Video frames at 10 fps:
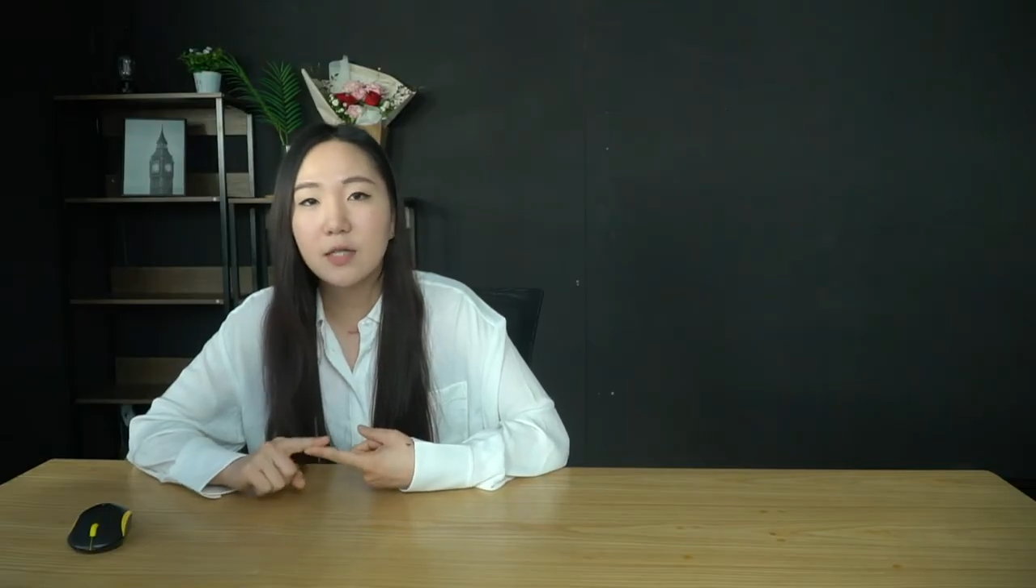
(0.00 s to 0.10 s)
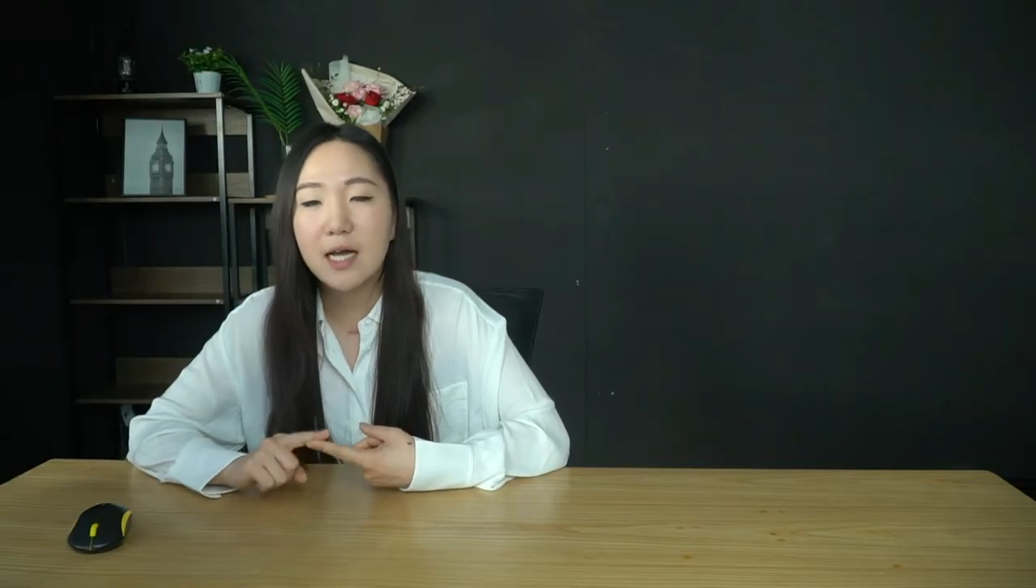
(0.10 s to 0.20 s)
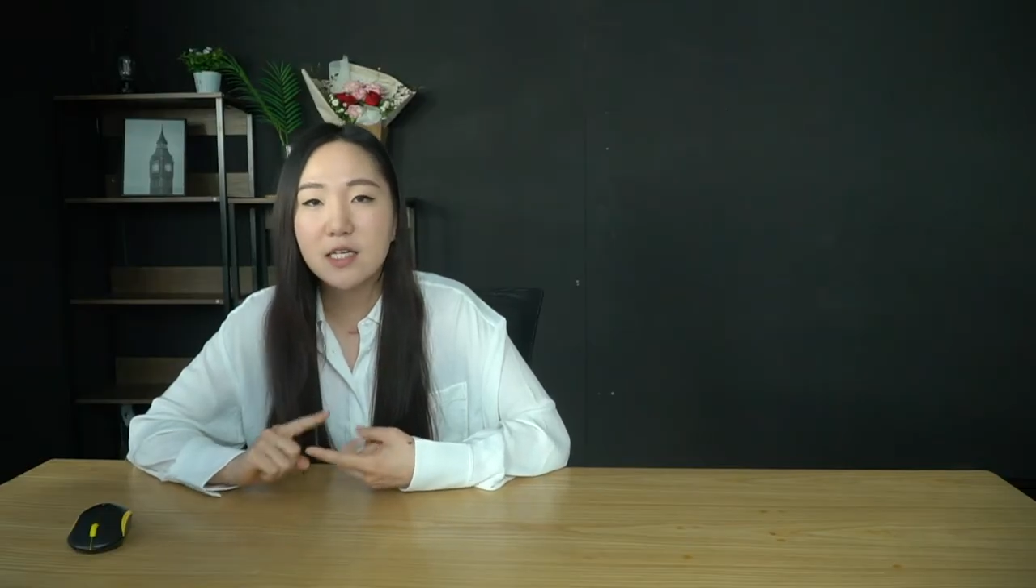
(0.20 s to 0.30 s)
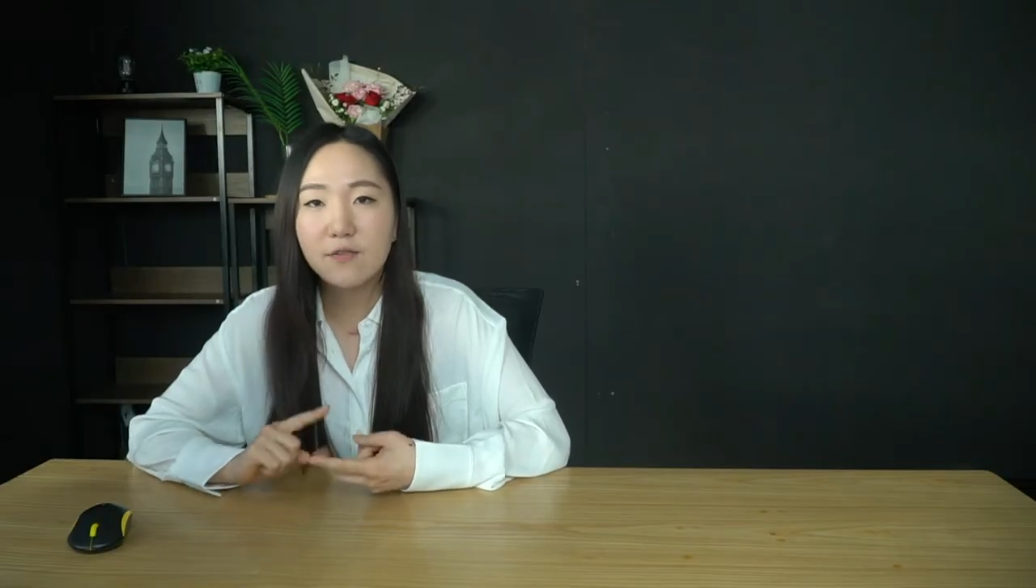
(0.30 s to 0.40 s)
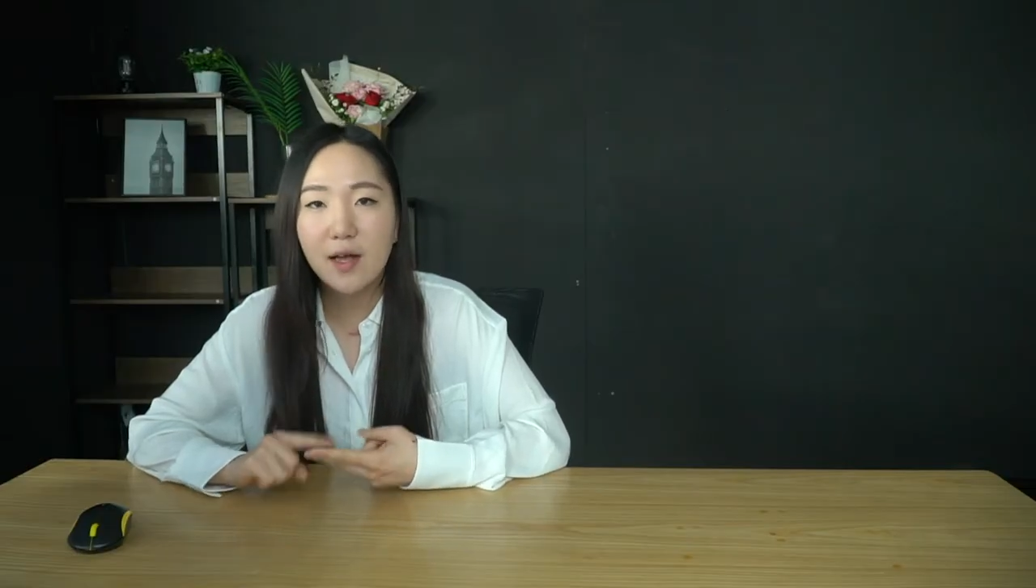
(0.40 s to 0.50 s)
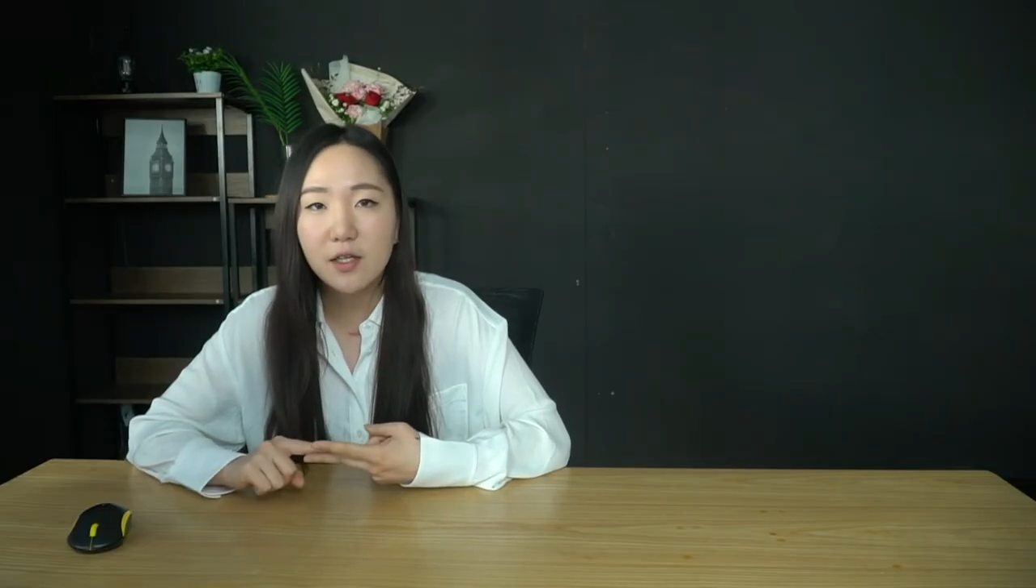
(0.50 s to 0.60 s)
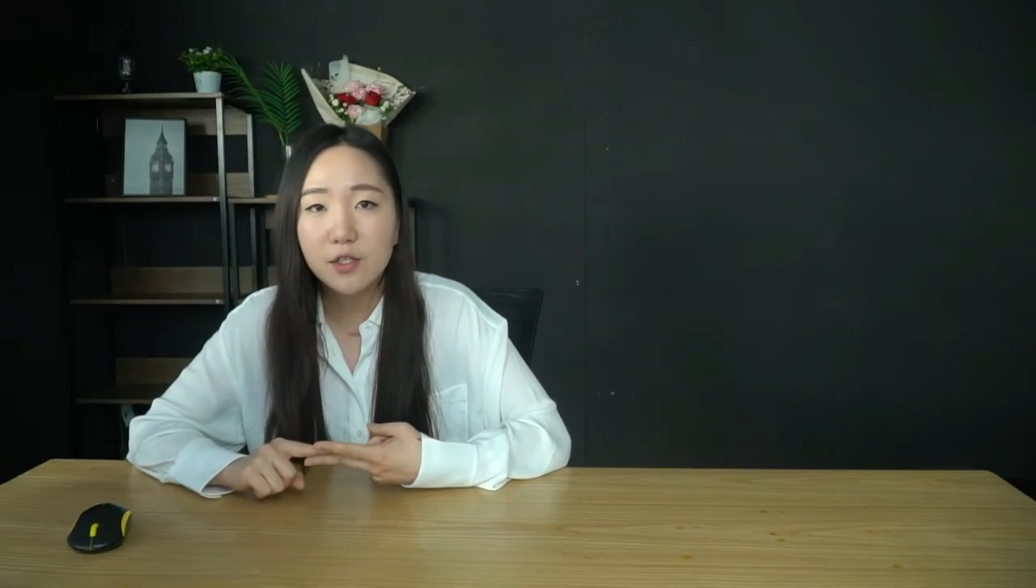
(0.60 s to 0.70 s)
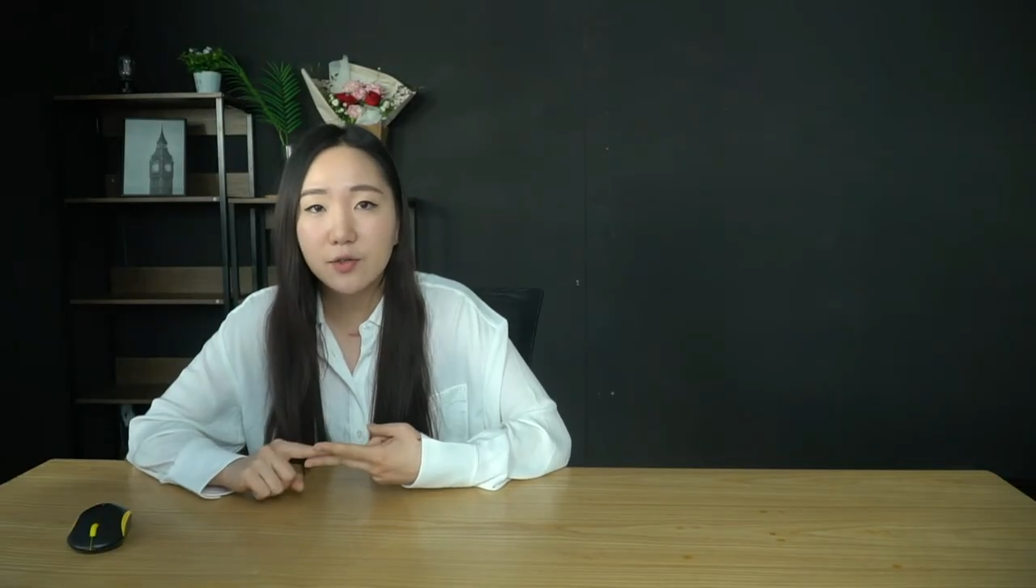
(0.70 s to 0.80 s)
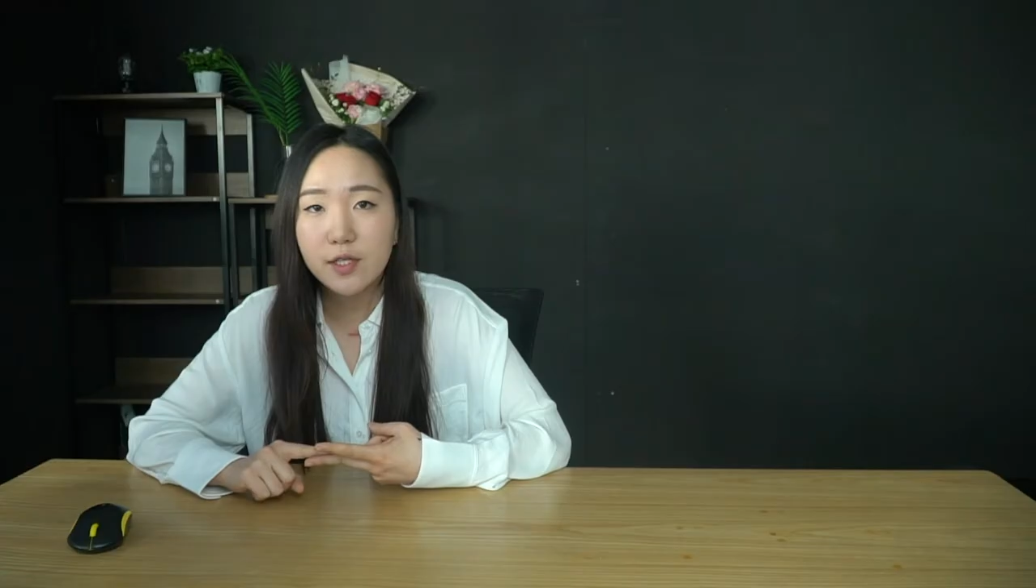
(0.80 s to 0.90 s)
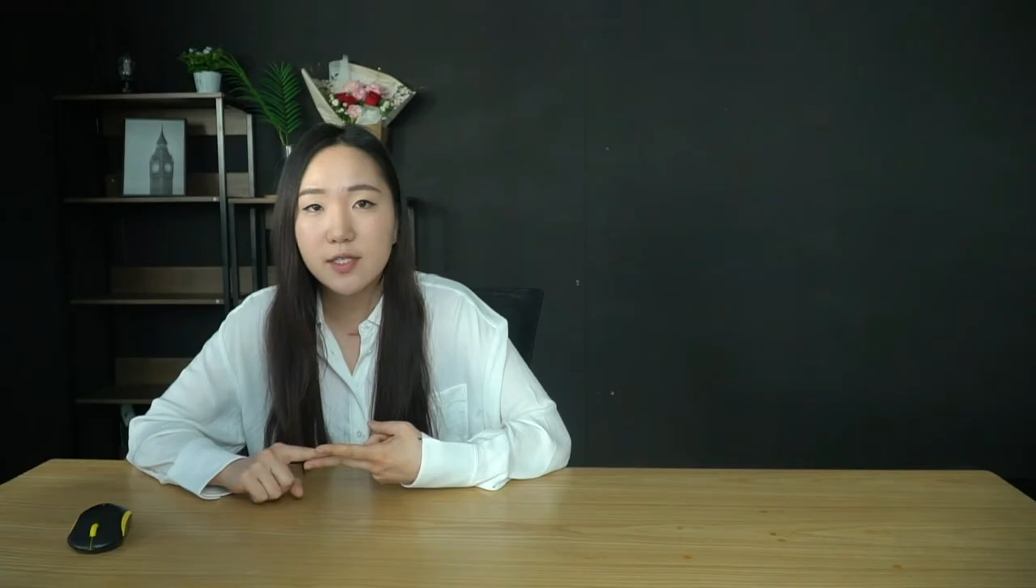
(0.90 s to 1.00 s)
and
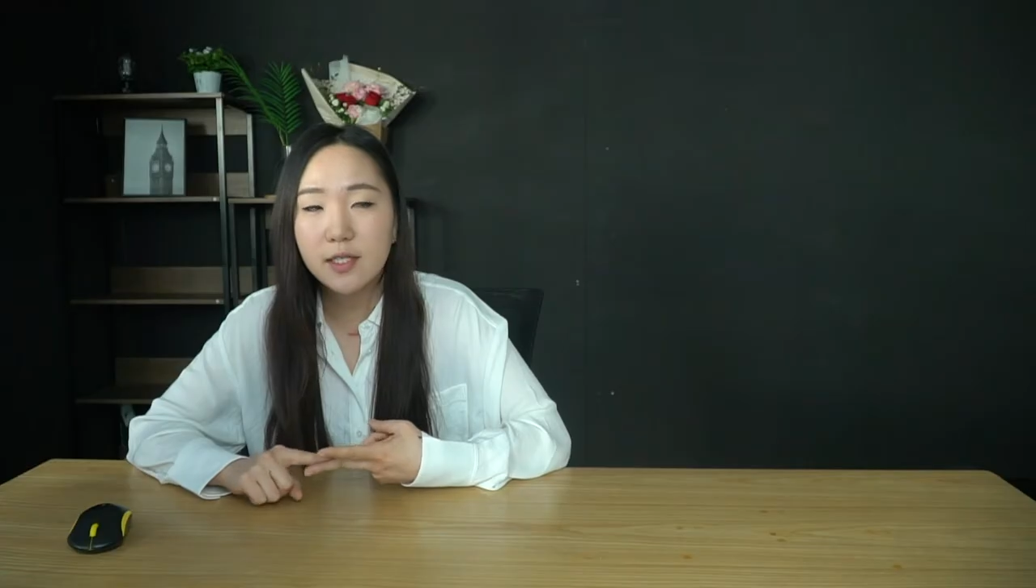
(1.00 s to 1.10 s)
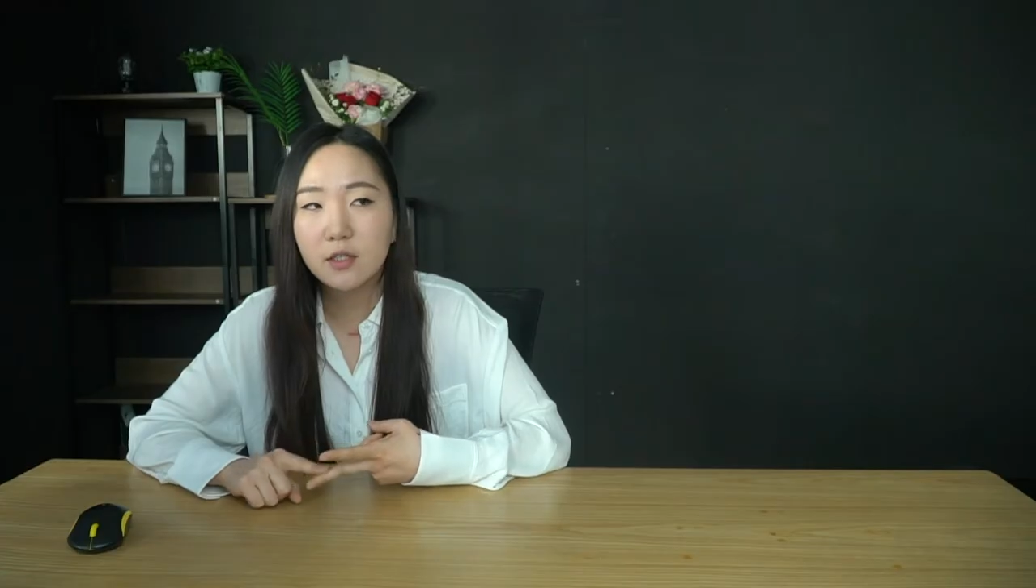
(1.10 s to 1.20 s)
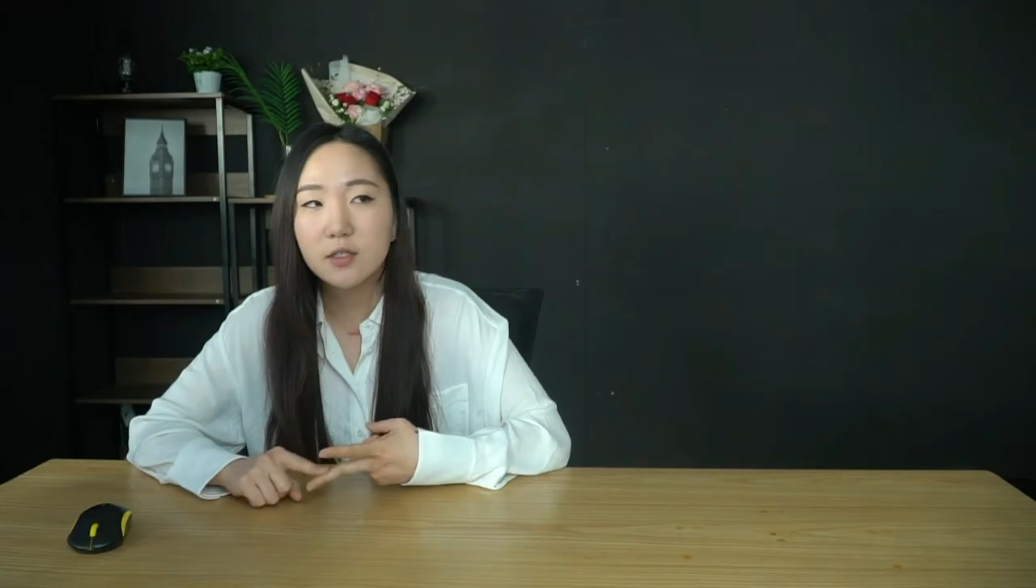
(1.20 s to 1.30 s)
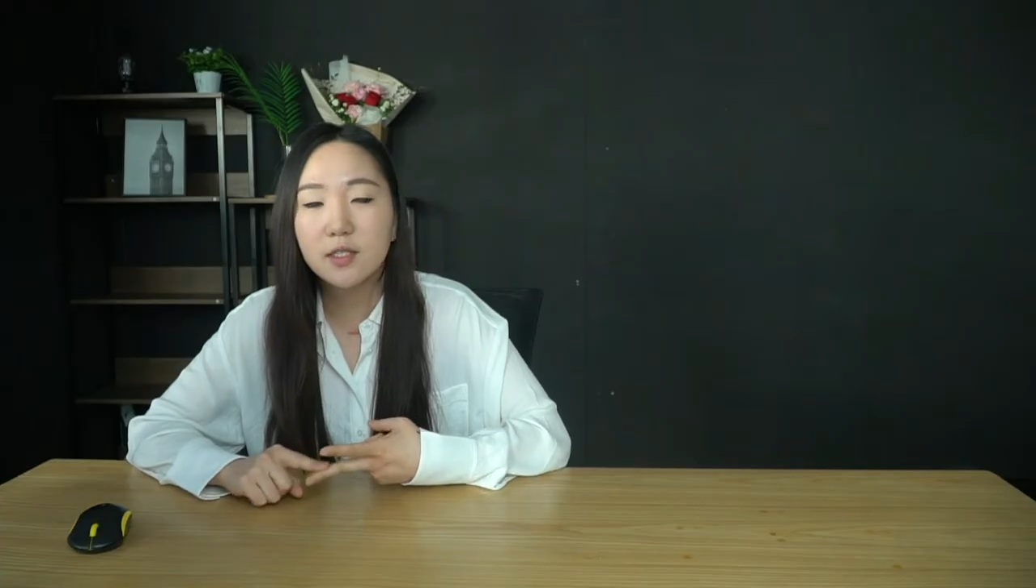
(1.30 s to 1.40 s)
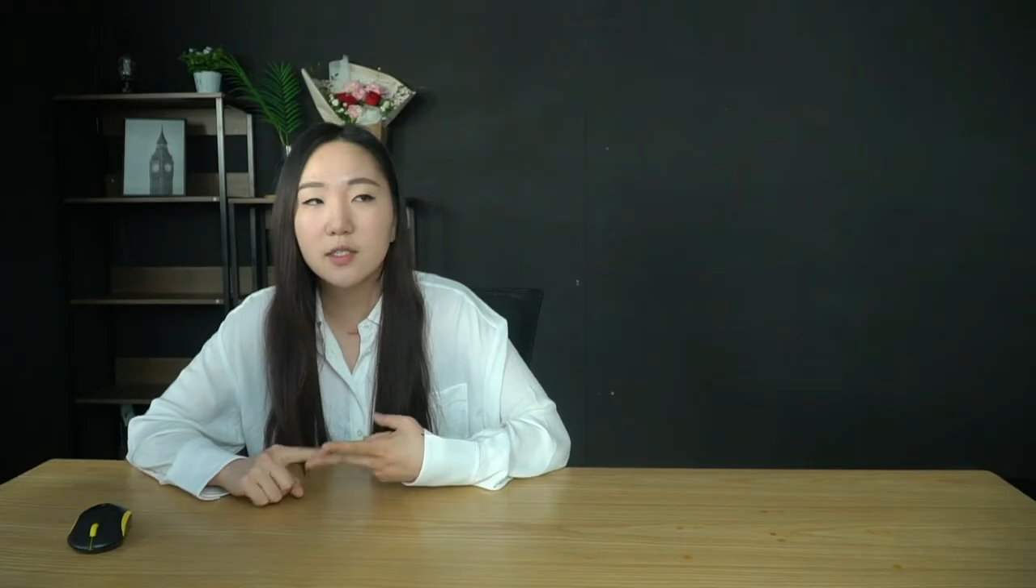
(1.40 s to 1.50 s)
evaluatory skills.